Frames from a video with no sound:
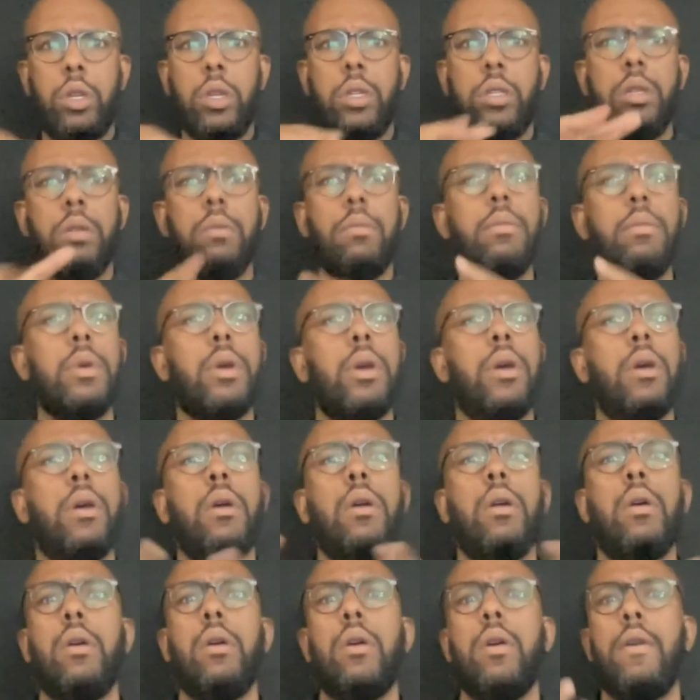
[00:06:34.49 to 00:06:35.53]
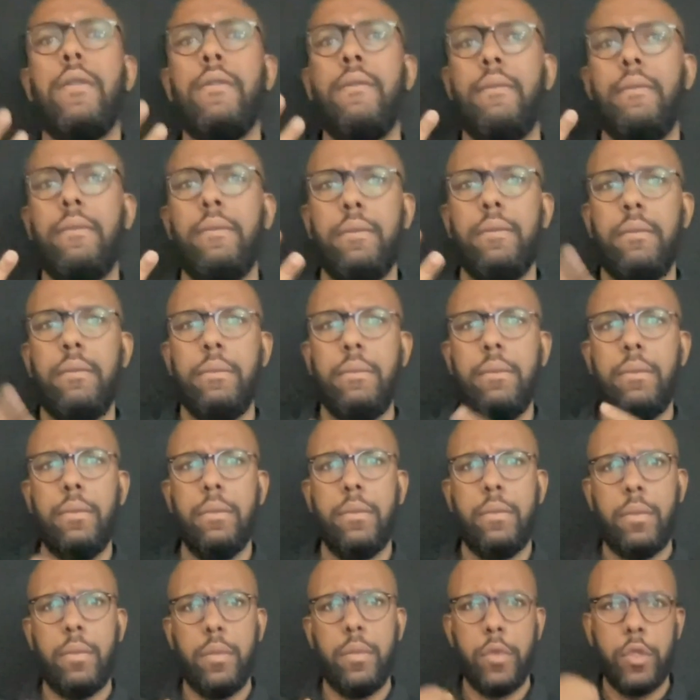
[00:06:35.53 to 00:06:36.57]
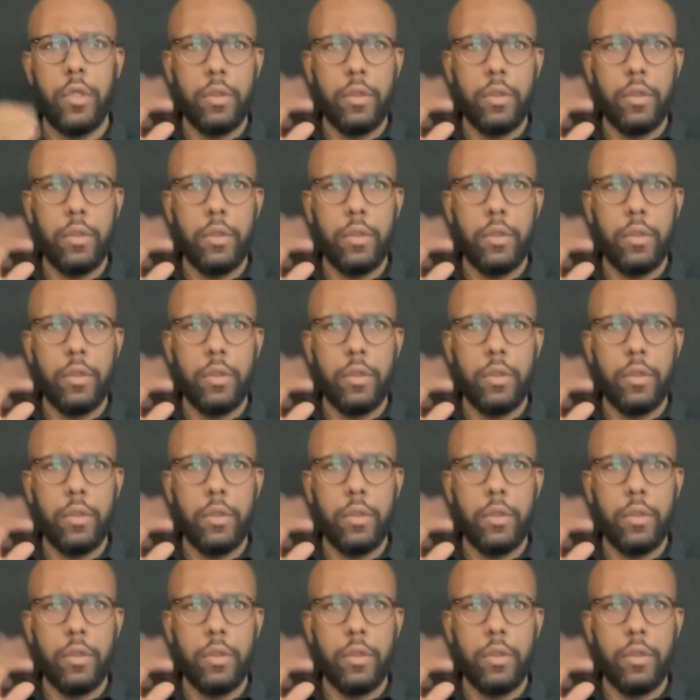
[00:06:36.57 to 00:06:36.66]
5-year federal investigation